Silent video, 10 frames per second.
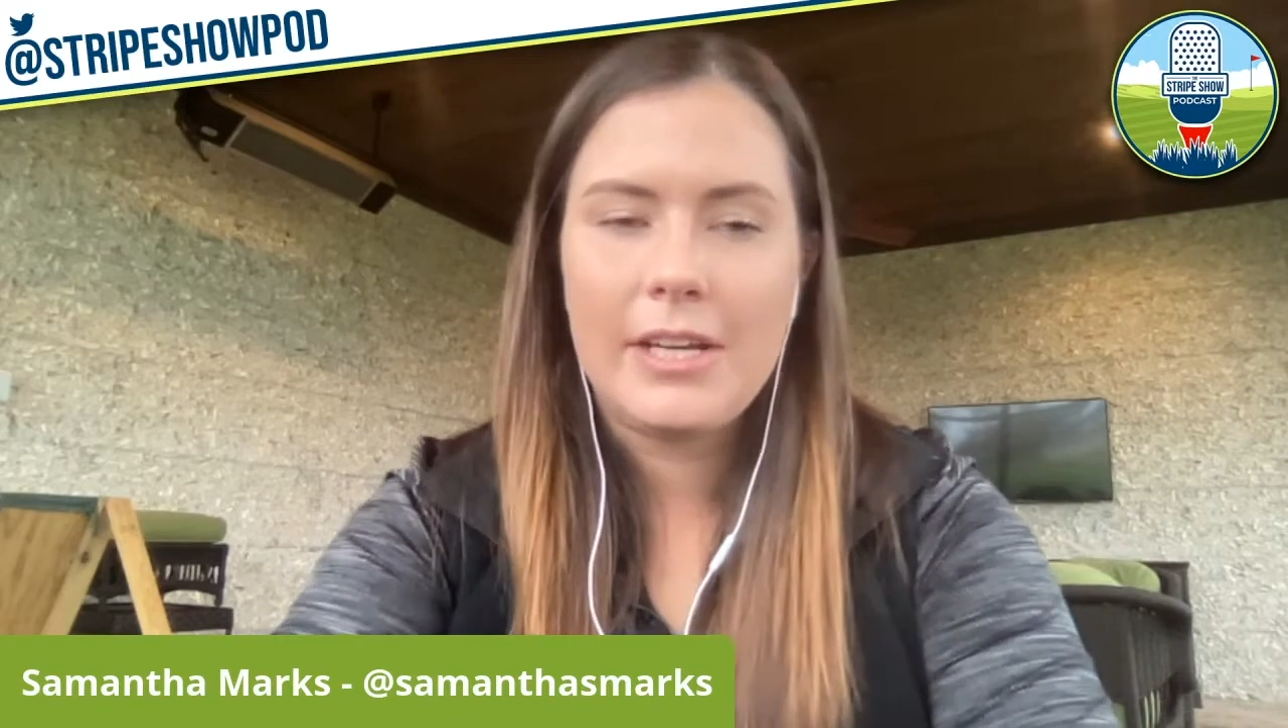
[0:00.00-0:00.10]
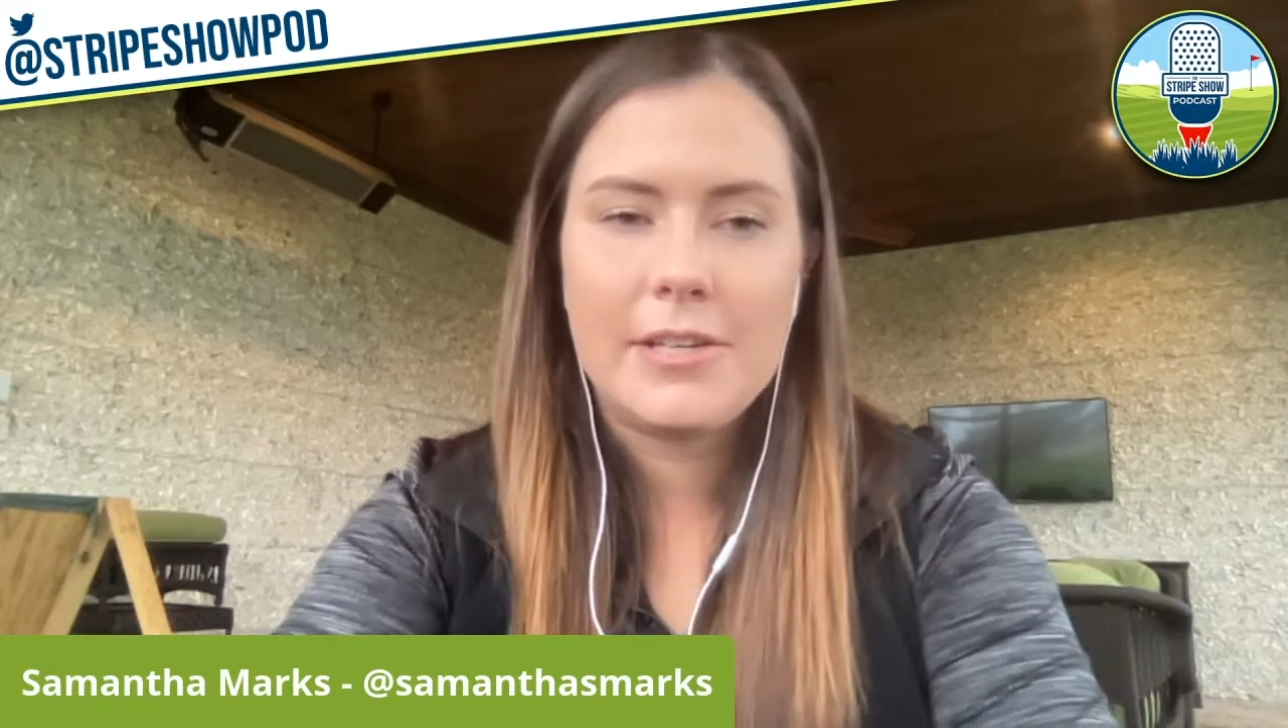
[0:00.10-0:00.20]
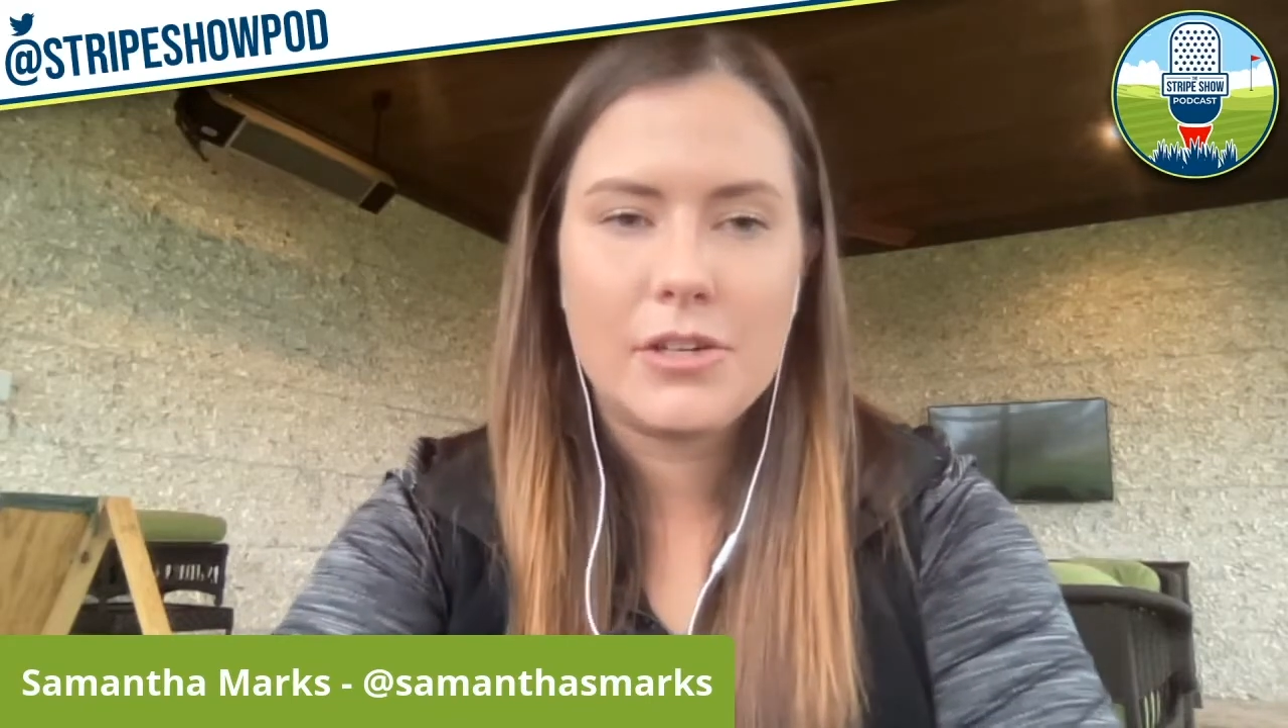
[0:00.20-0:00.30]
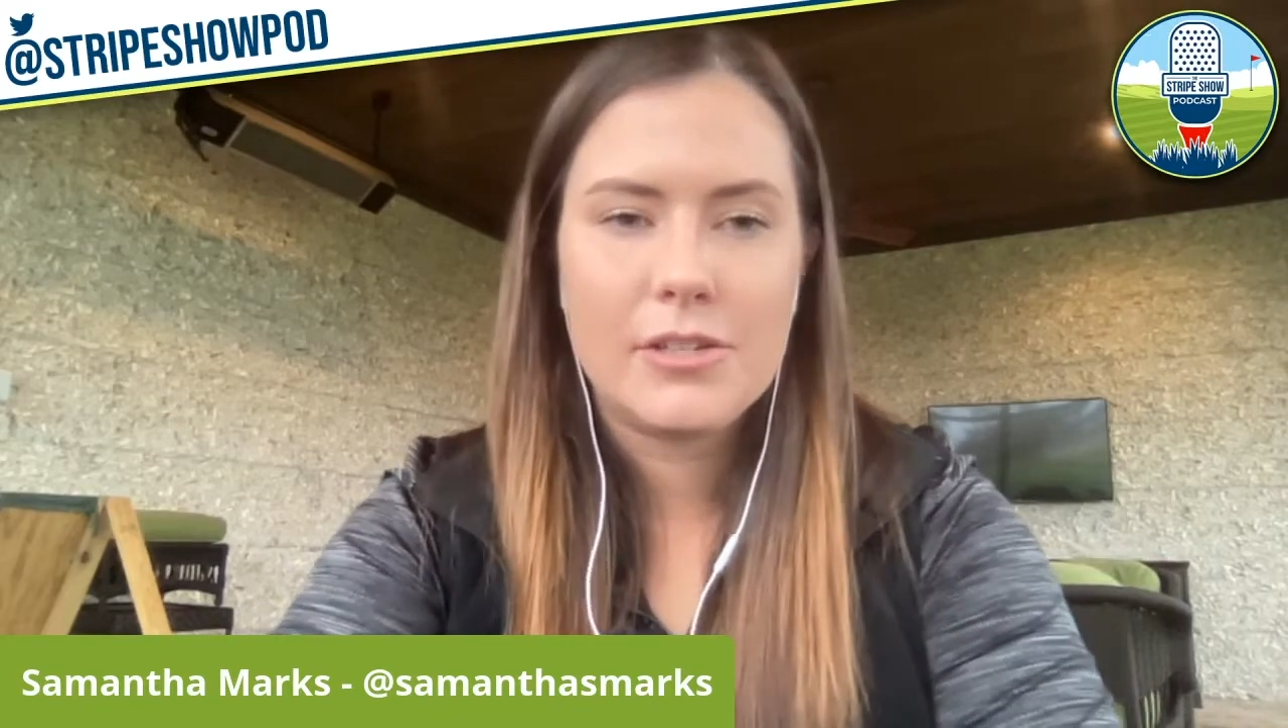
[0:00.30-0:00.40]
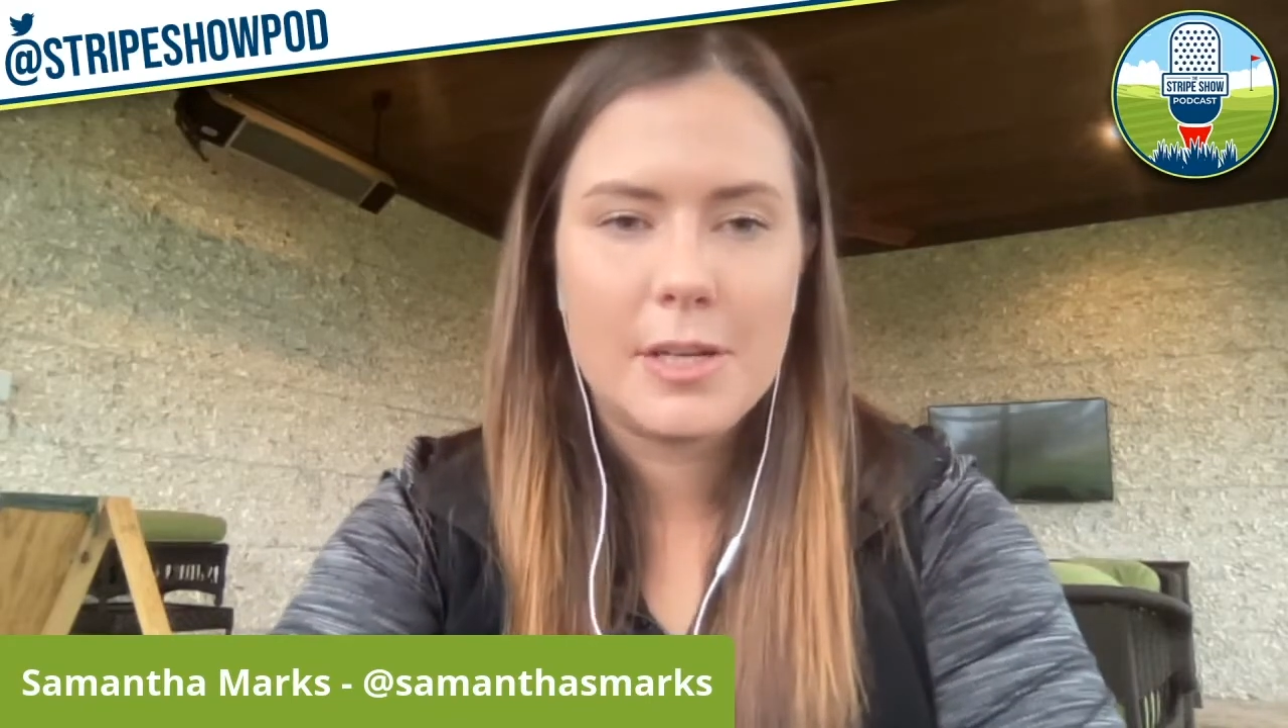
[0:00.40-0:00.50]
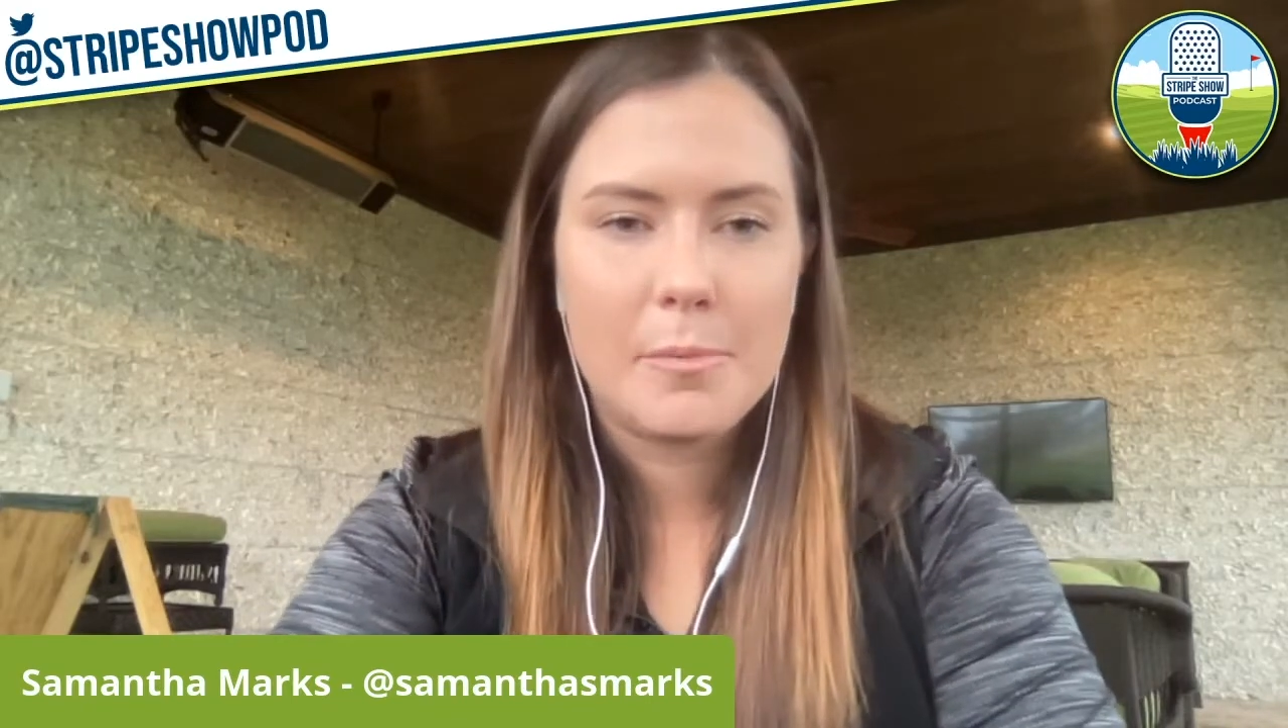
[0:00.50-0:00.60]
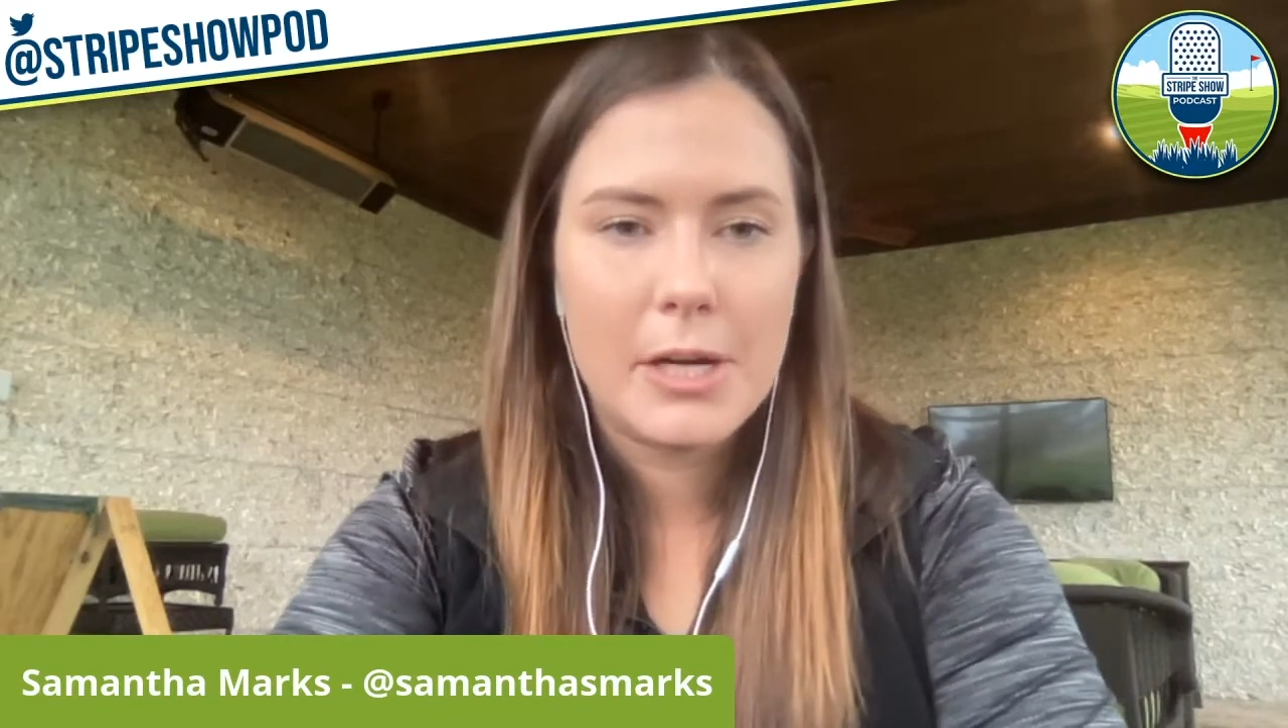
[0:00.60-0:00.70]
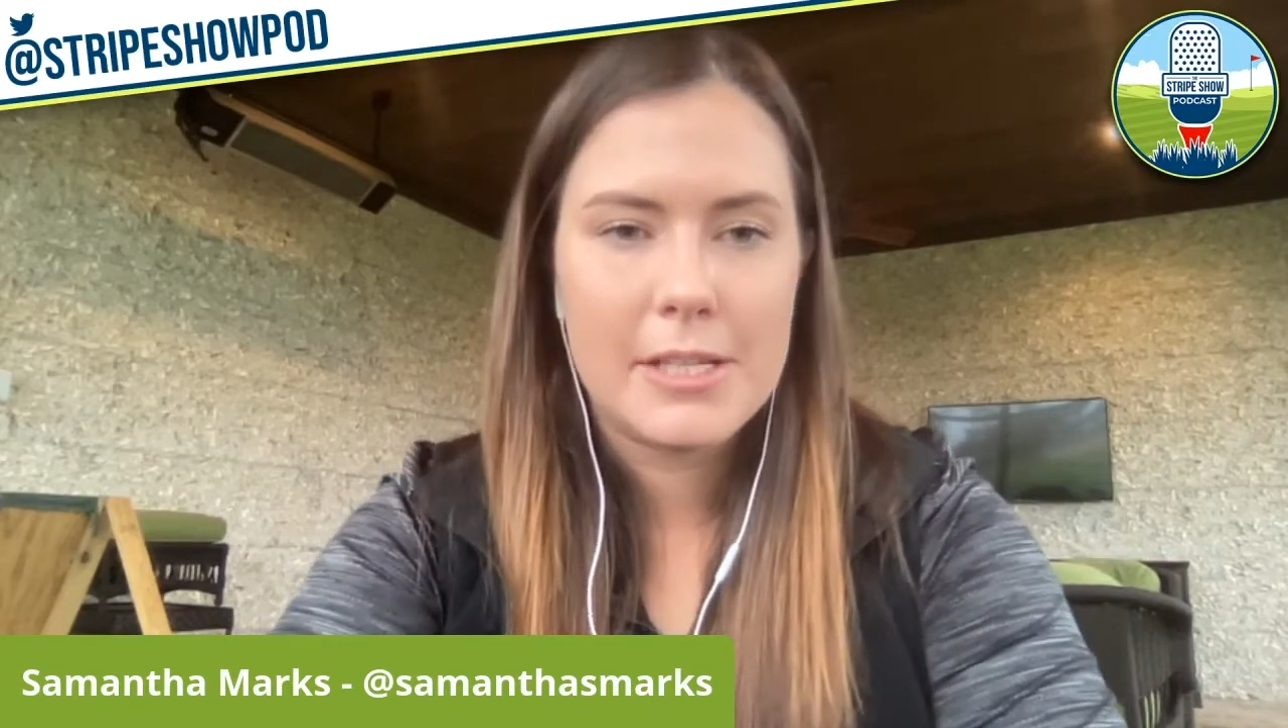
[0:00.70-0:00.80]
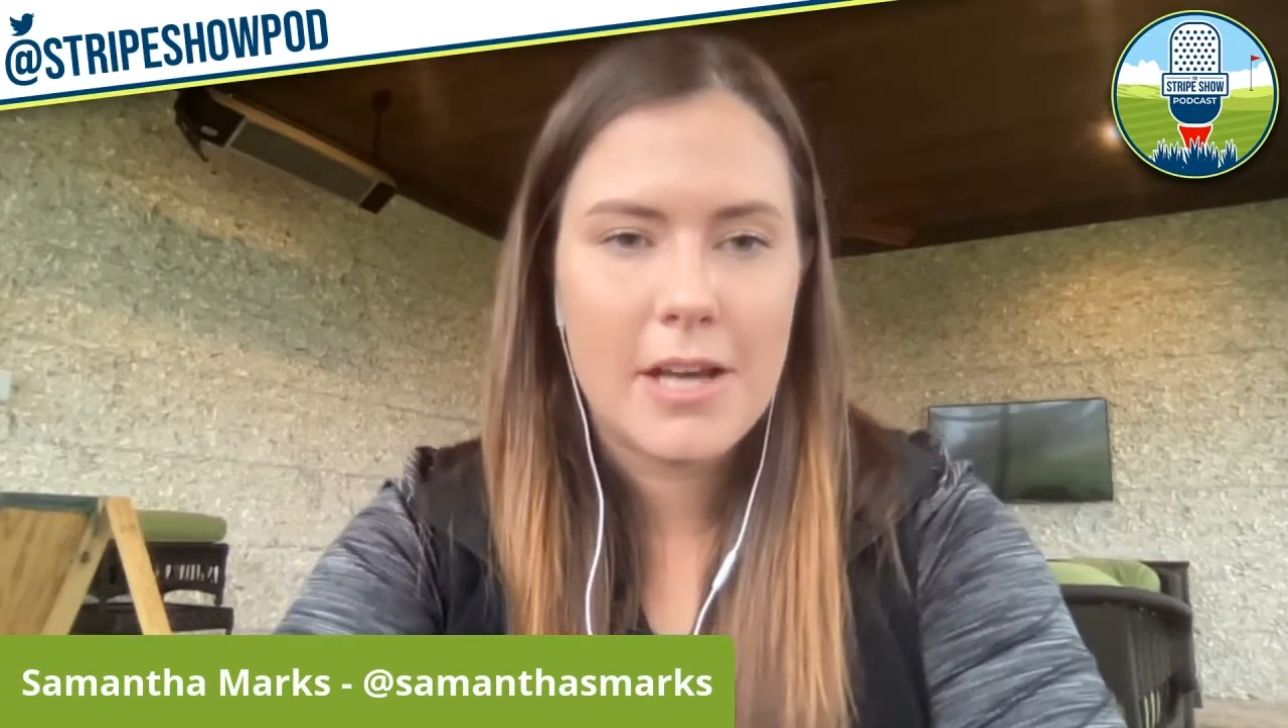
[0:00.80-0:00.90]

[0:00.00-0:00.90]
Kisner is in a press